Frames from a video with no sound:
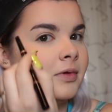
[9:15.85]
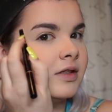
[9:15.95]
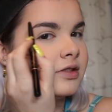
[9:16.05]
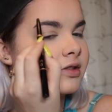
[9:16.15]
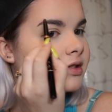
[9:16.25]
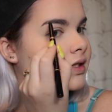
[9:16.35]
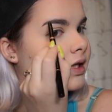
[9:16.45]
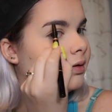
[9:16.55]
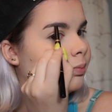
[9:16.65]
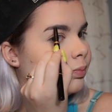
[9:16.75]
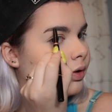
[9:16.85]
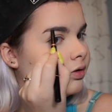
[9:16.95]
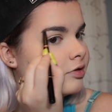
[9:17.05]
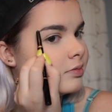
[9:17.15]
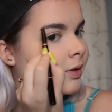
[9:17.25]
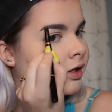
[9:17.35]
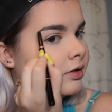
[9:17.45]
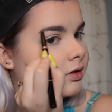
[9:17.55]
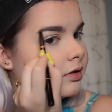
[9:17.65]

It's just like a bald spot